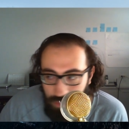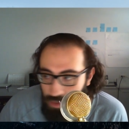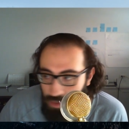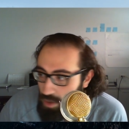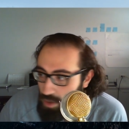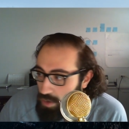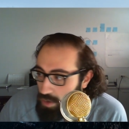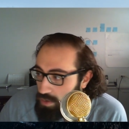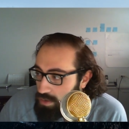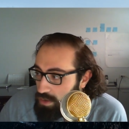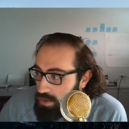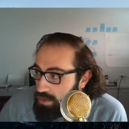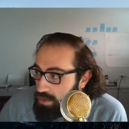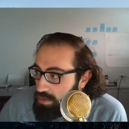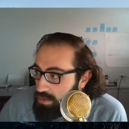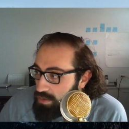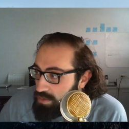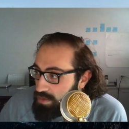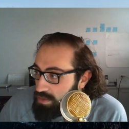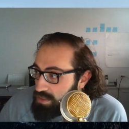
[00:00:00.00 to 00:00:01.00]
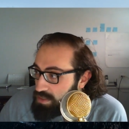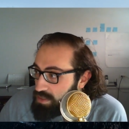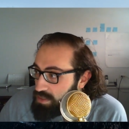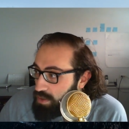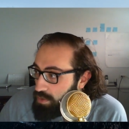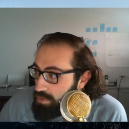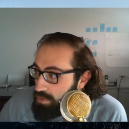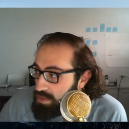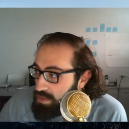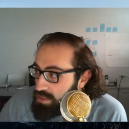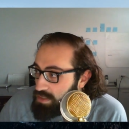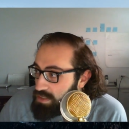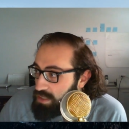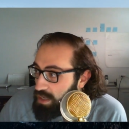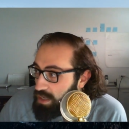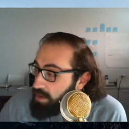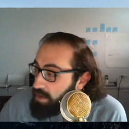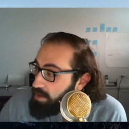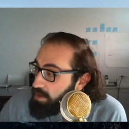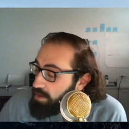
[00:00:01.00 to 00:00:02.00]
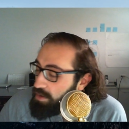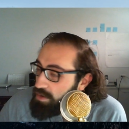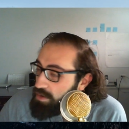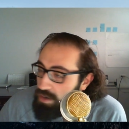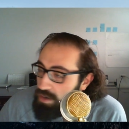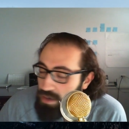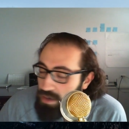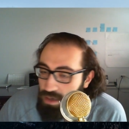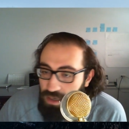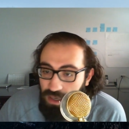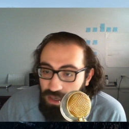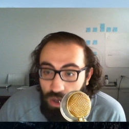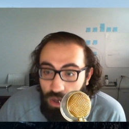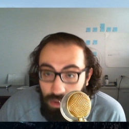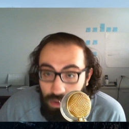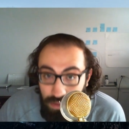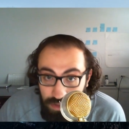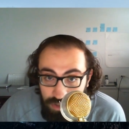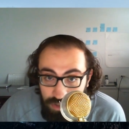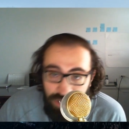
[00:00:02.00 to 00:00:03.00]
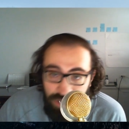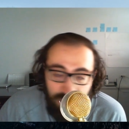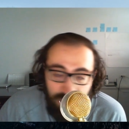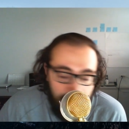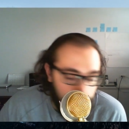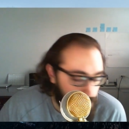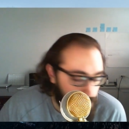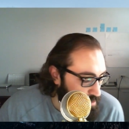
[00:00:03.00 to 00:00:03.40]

You know, all this whole entire culture,